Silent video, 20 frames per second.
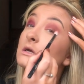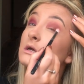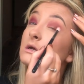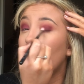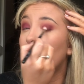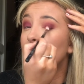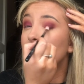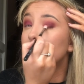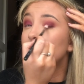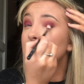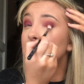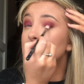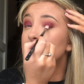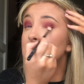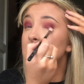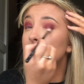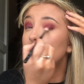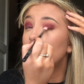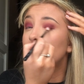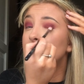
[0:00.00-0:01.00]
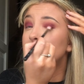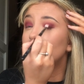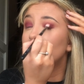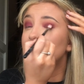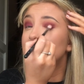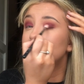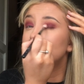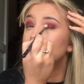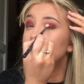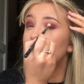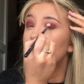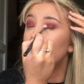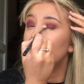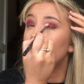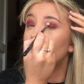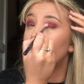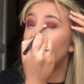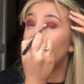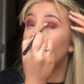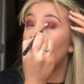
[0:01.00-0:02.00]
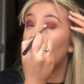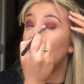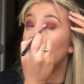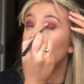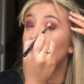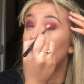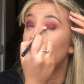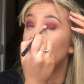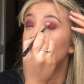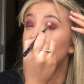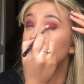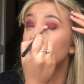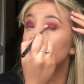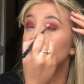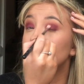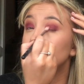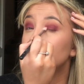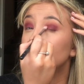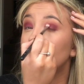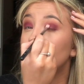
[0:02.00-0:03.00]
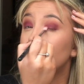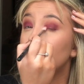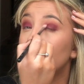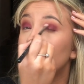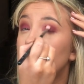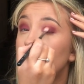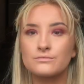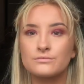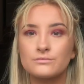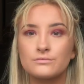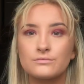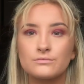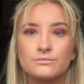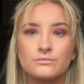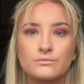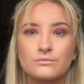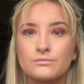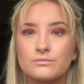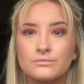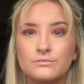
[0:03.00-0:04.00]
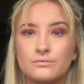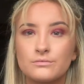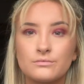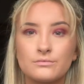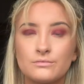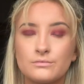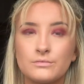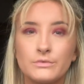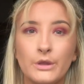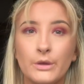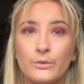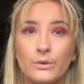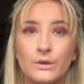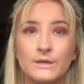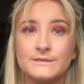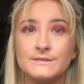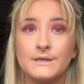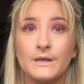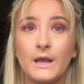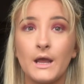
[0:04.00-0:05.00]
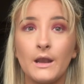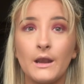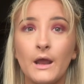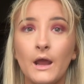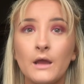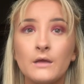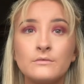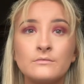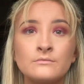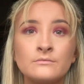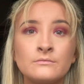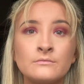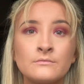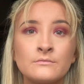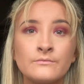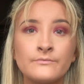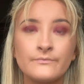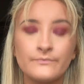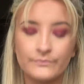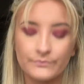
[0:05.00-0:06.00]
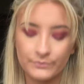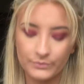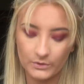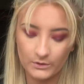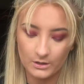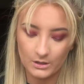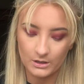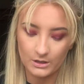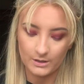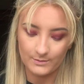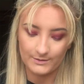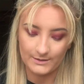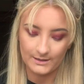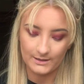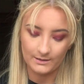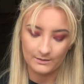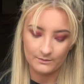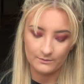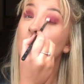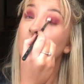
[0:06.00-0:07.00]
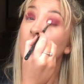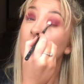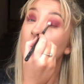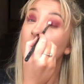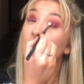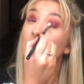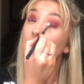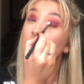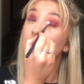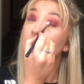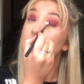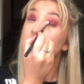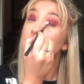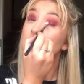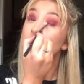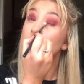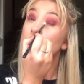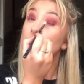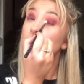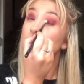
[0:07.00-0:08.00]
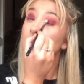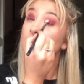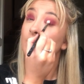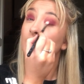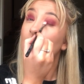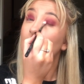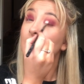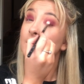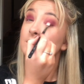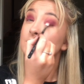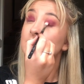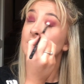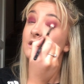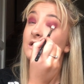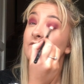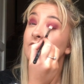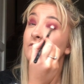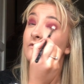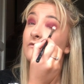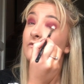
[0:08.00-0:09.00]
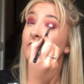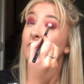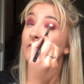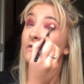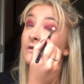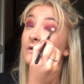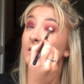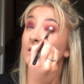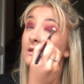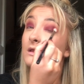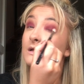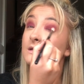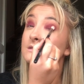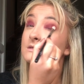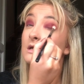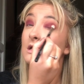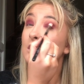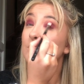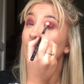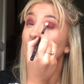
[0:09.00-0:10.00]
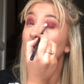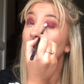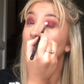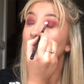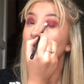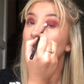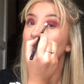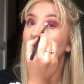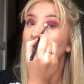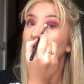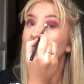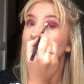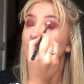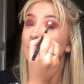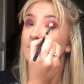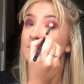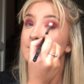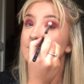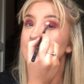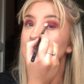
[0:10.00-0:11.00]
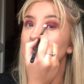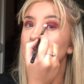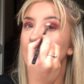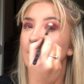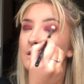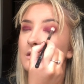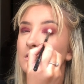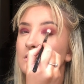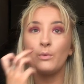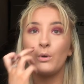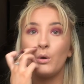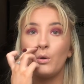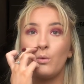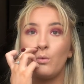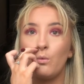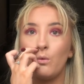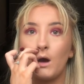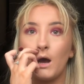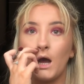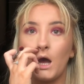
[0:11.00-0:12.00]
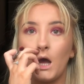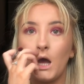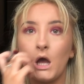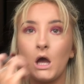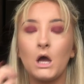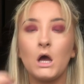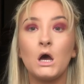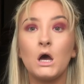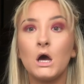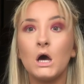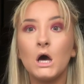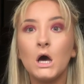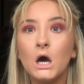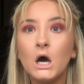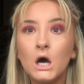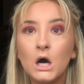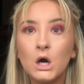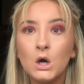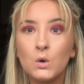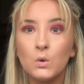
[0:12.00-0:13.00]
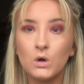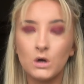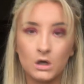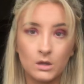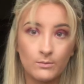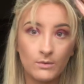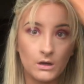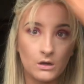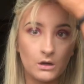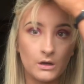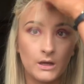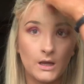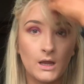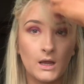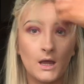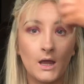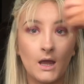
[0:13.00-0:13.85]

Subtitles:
And I do have to say that the fallout doesn't, there isn't any. I mean, we might say different for the glitter, but we'll have to see. Wow. Oh my god.